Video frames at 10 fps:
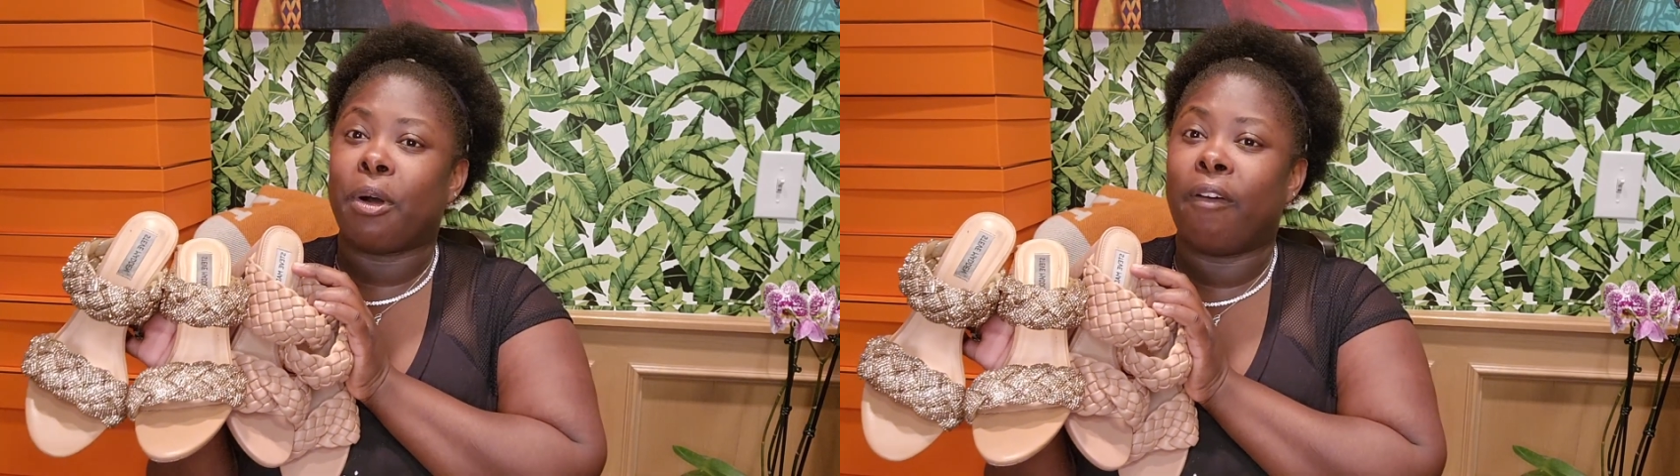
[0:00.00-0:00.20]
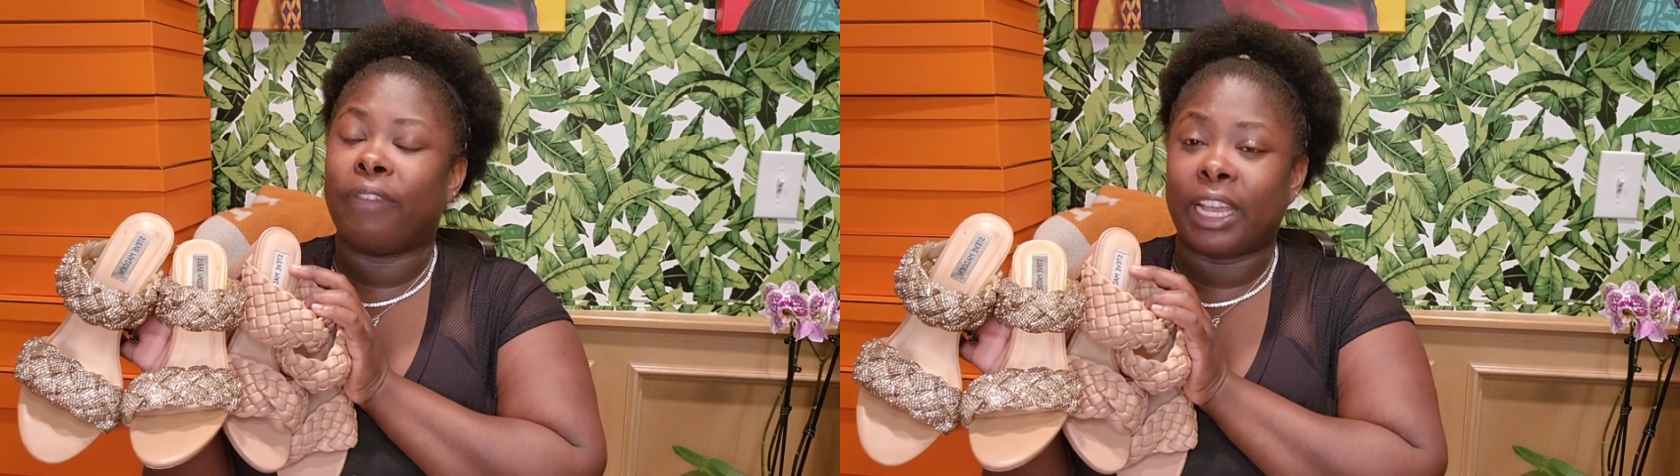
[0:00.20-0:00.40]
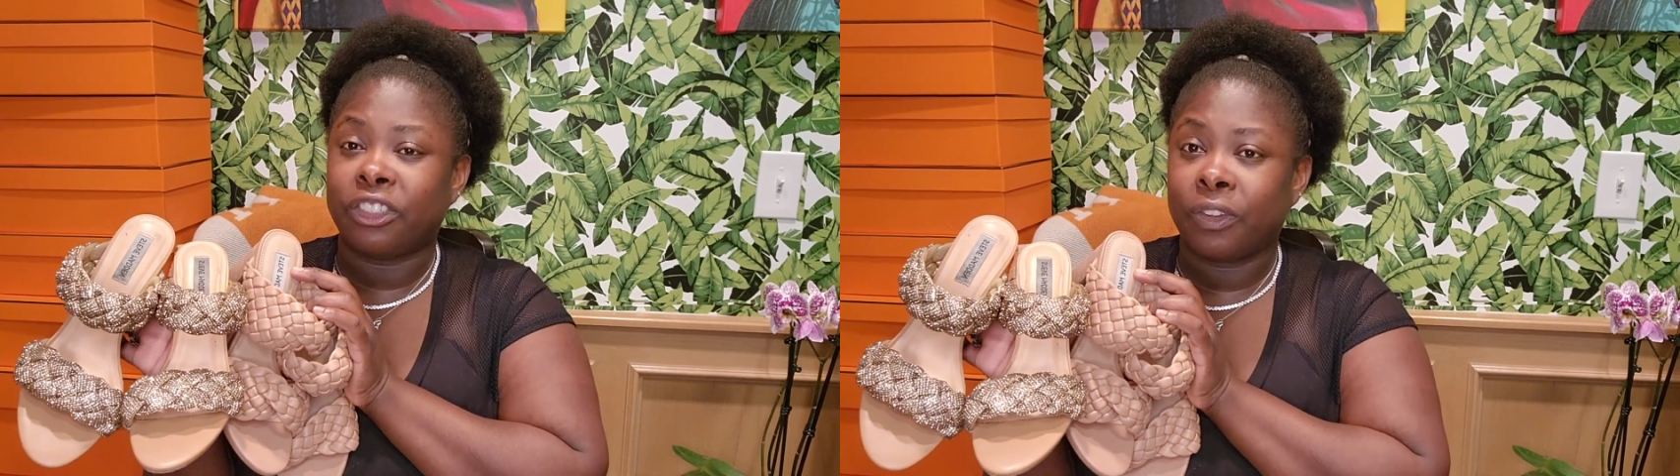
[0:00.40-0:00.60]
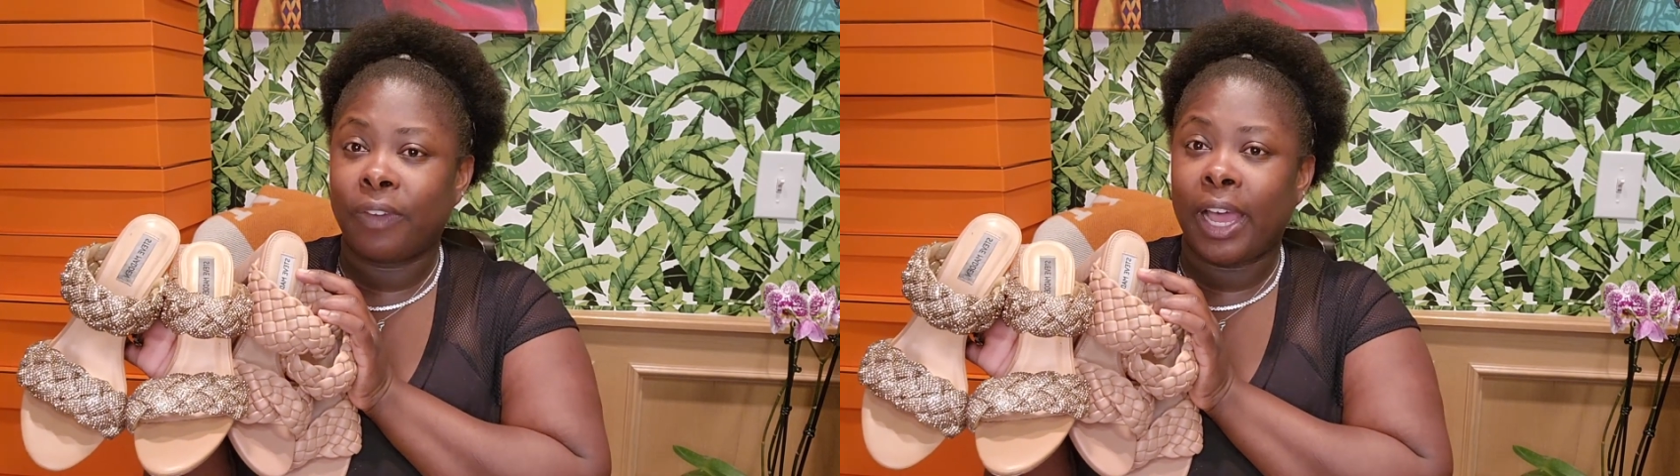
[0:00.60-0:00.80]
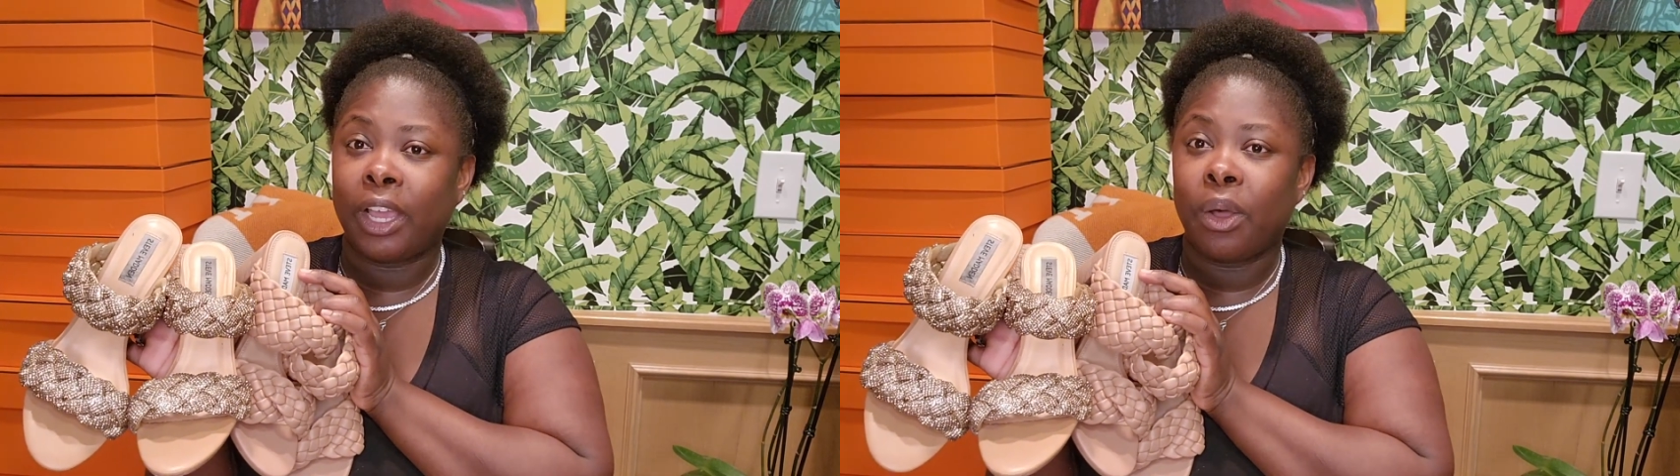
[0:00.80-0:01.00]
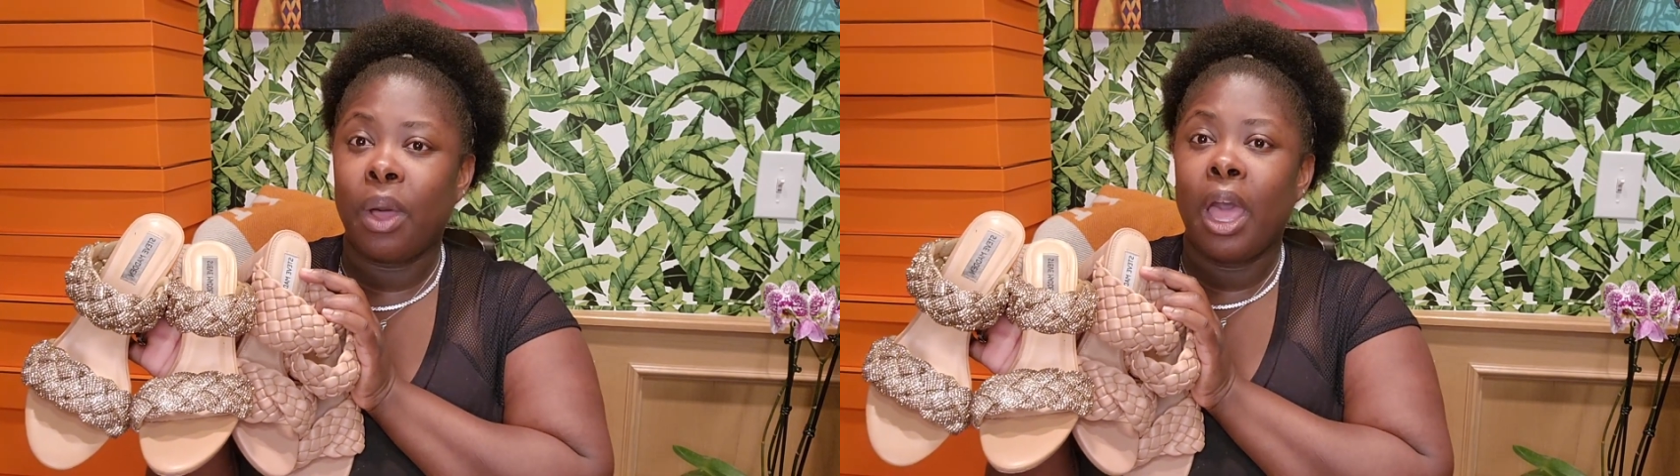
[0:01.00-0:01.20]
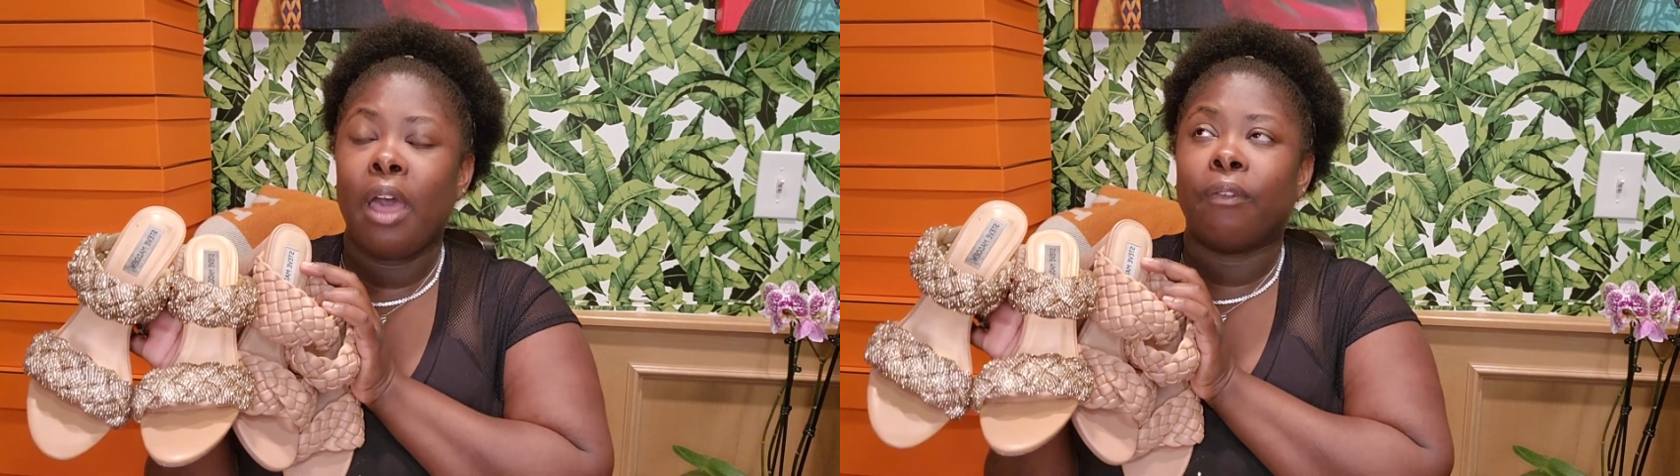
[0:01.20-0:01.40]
on Fashion File